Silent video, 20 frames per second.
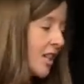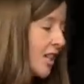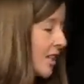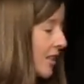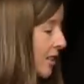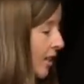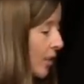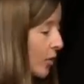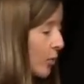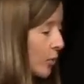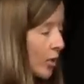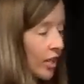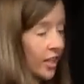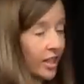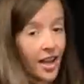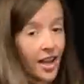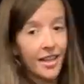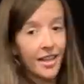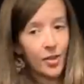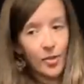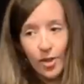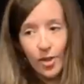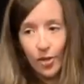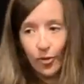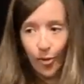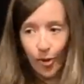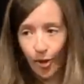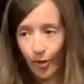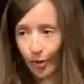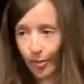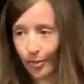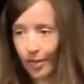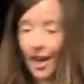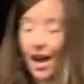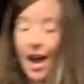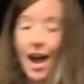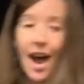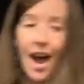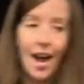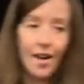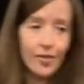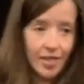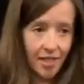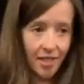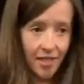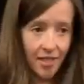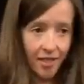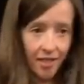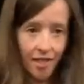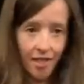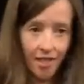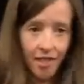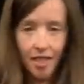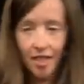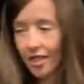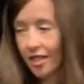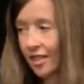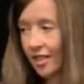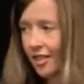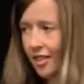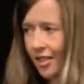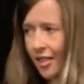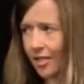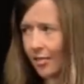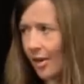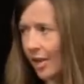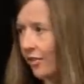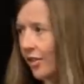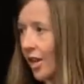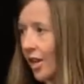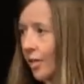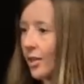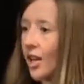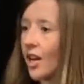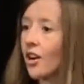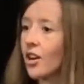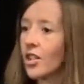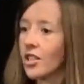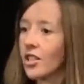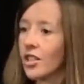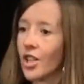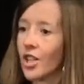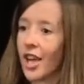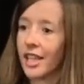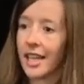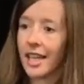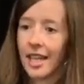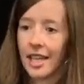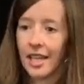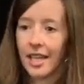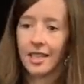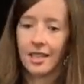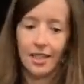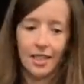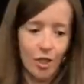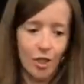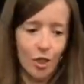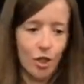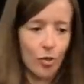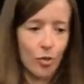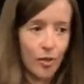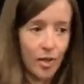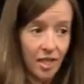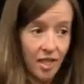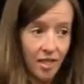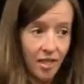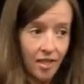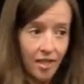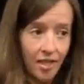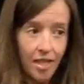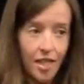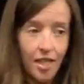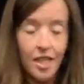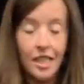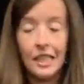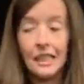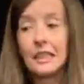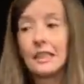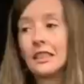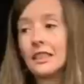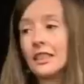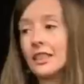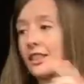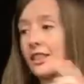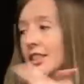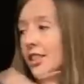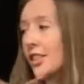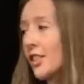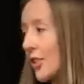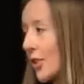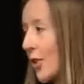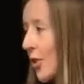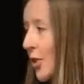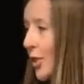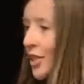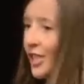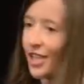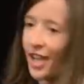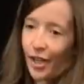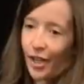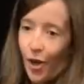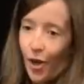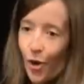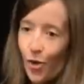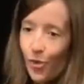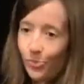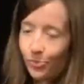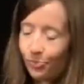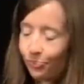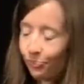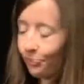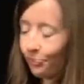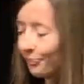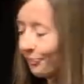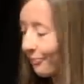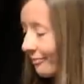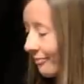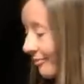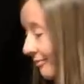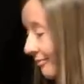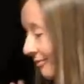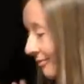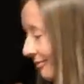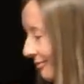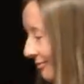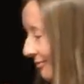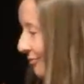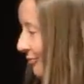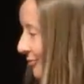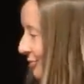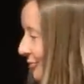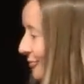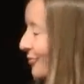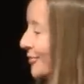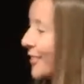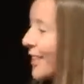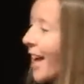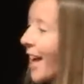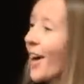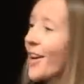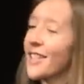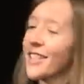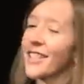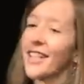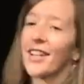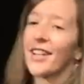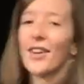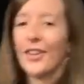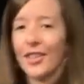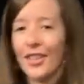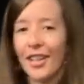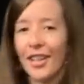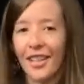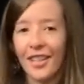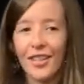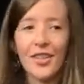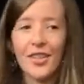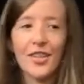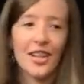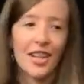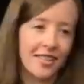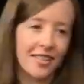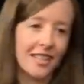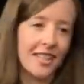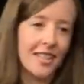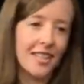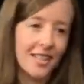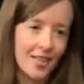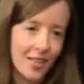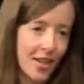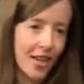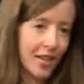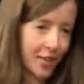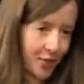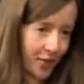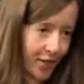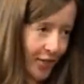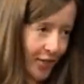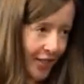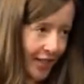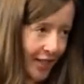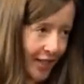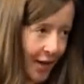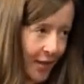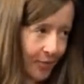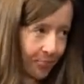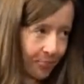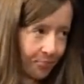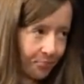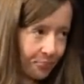he said, well, I got to get rid of one of them. And obviously, since this is my family heritage, I can't ditch the business, so she's got to go. I was like, hold on, okay, let's try and figure this out.